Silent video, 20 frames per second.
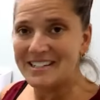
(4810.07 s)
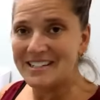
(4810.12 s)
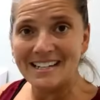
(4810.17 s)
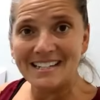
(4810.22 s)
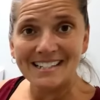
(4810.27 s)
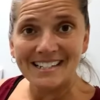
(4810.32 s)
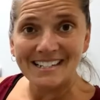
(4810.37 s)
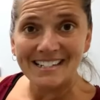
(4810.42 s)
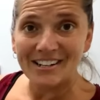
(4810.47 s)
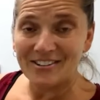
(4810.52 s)

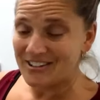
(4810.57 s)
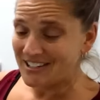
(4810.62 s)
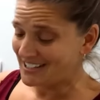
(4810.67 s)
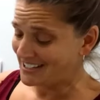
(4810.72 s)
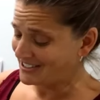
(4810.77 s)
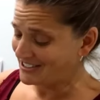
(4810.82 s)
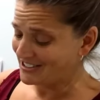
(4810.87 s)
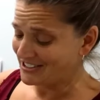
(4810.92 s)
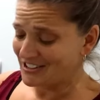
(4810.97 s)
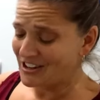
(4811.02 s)
There's days I
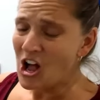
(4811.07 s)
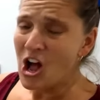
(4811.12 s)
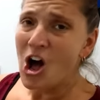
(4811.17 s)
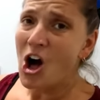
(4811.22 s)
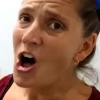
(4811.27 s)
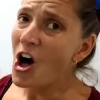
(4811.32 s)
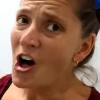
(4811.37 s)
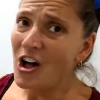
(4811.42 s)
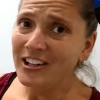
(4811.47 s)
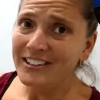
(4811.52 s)
decorated and
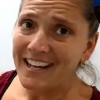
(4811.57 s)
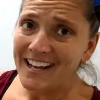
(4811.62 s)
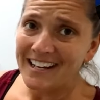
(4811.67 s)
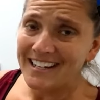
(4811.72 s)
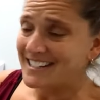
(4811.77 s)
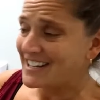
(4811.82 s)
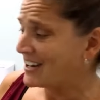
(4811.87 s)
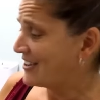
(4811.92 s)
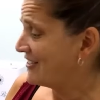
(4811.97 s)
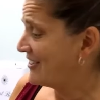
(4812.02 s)
took
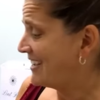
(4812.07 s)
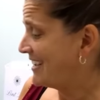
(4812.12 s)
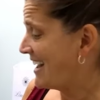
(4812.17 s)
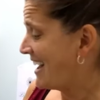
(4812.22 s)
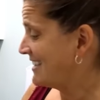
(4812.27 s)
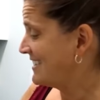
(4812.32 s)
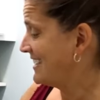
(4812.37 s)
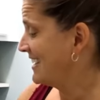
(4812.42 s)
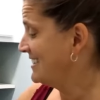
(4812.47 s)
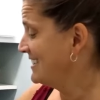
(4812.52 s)
all day to
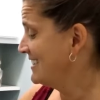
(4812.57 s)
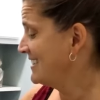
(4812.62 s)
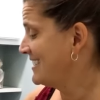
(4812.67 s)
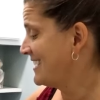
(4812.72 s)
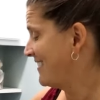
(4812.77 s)
decorate and had